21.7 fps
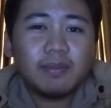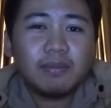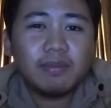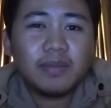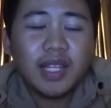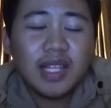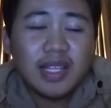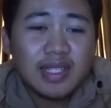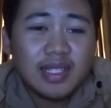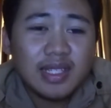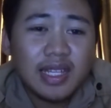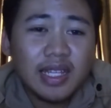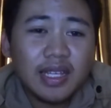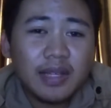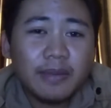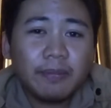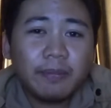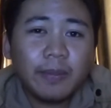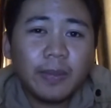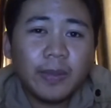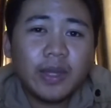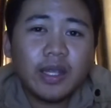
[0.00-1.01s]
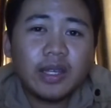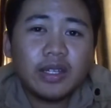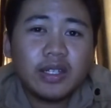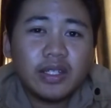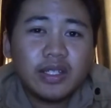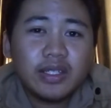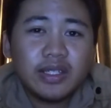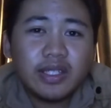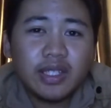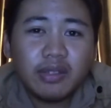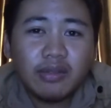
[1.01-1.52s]
Lastly,
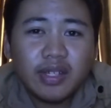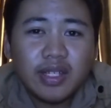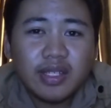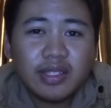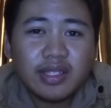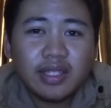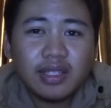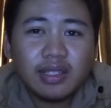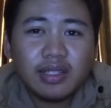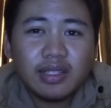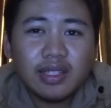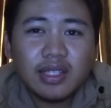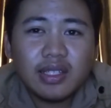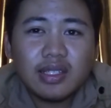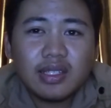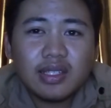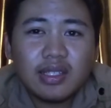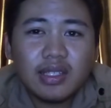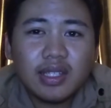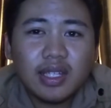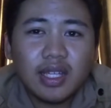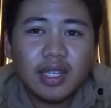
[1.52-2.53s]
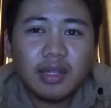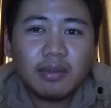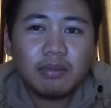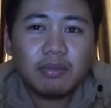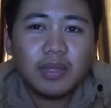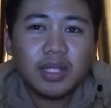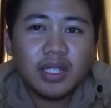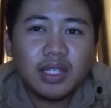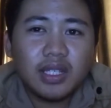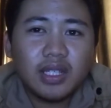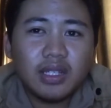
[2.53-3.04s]
serious illness can
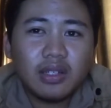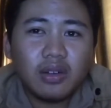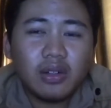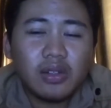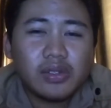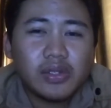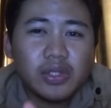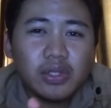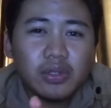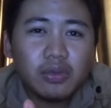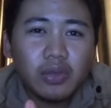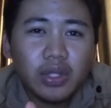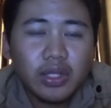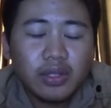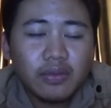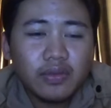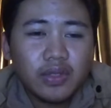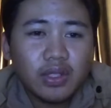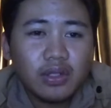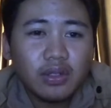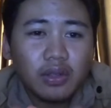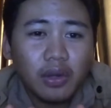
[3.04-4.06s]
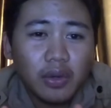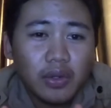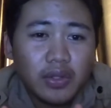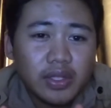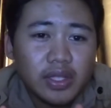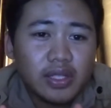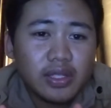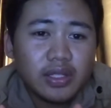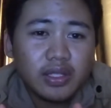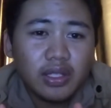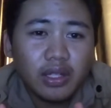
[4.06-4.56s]
be also one of the
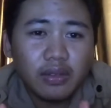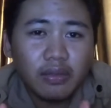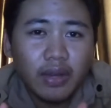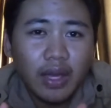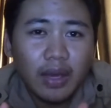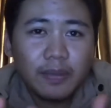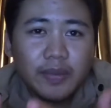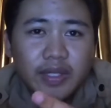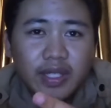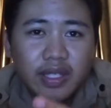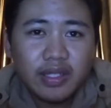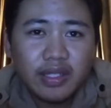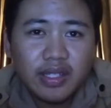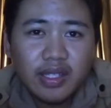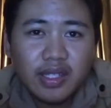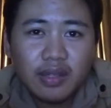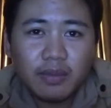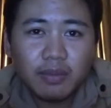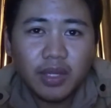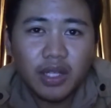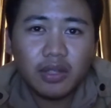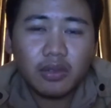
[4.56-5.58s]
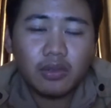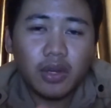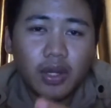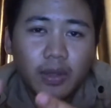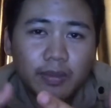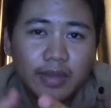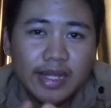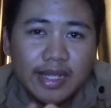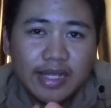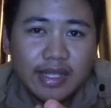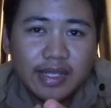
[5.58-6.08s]
causes of absenteeism at the
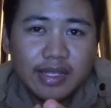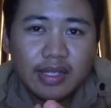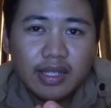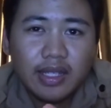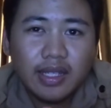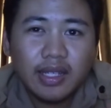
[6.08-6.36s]
workplace.